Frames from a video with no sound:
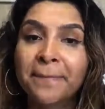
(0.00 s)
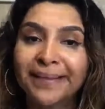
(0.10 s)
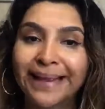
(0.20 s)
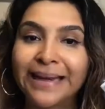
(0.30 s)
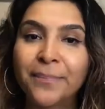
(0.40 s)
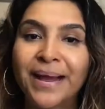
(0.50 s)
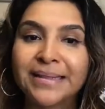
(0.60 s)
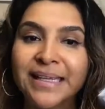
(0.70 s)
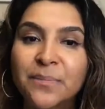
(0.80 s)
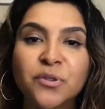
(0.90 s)
Plain
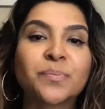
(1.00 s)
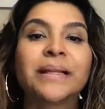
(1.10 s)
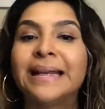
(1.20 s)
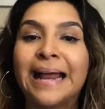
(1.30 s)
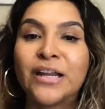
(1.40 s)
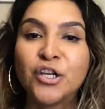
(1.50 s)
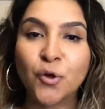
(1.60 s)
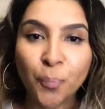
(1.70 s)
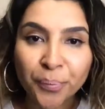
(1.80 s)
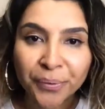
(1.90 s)
upon tables, plain on a
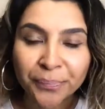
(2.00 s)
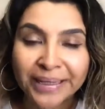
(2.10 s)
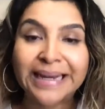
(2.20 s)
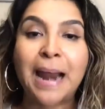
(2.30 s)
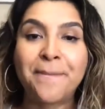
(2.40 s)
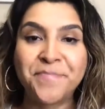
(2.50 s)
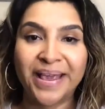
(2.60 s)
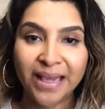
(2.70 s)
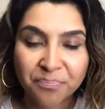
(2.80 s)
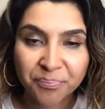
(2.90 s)
notebook, plain on
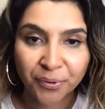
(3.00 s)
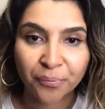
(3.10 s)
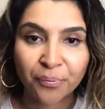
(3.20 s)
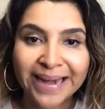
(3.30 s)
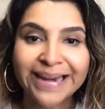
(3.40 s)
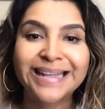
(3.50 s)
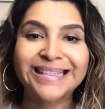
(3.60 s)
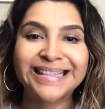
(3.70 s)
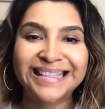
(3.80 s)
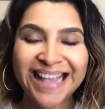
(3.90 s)
paper. Write it
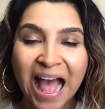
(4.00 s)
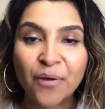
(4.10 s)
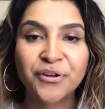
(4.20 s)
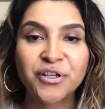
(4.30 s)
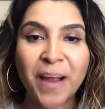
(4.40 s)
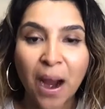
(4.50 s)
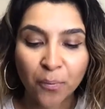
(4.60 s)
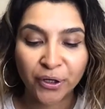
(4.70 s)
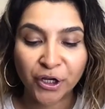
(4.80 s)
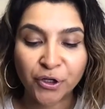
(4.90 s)
down. There's
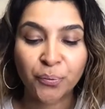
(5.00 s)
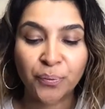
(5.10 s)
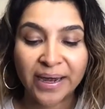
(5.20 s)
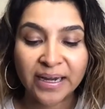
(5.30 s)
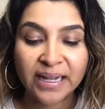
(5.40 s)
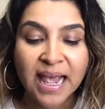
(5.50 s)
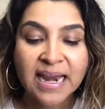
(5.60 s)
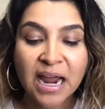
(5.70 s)
power in your writing.